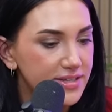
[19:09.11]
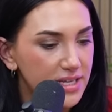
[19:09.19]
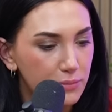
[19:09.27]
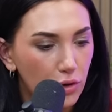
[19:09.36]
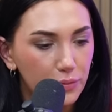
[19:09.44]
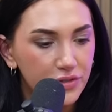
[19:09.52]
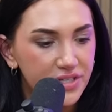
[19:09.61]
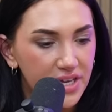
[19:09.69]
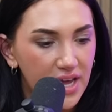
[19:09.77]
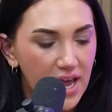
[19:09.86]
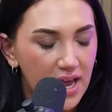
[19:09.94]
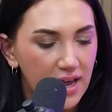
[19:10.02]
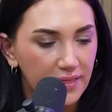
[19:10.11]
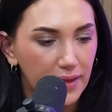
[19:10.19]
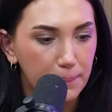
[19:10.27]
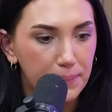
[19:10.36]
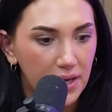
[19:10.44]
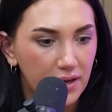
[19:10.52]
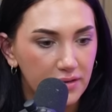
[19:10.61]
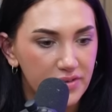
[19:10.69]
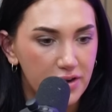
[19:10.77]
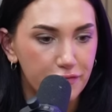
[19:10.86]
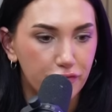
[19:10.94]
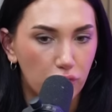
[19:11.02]
T-Mobile did a like big
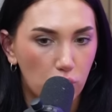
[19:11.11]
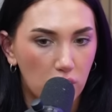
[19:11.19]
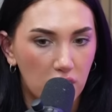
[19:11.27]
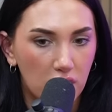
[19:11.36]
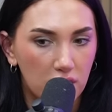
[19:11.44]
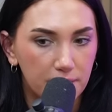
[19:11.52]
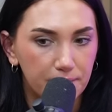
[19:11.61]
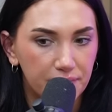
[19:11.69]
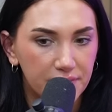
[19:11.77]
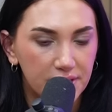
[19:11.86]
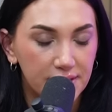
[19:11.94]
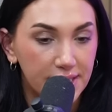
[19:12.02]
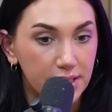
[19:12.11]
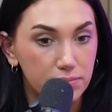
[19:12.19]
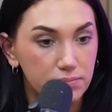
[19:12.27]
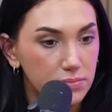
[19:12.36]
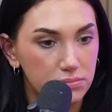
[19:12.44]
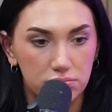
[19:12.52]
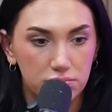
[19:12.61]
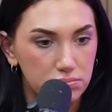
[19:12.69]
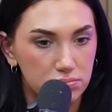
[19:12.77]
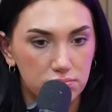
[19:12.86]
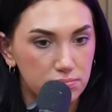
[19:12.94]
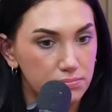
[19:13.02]
event for like
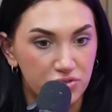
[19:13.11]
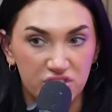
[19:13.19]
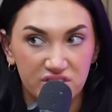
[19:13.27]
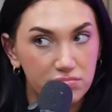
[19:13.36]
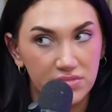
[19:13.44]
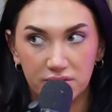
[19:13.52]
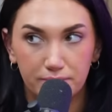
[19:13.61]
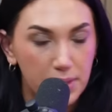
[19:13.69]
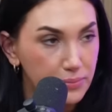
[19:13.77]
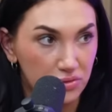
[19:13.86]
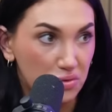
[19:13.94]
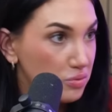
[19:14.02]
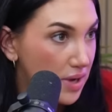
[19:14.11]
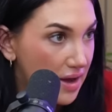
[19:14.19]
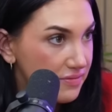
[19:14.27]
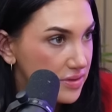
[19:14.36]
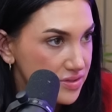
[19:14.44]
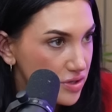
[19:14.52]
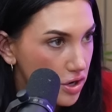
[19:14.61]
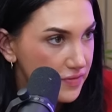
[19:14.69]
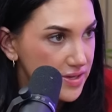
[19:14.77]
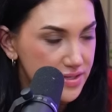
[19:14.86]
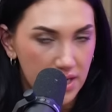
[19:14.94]
just people who have the service.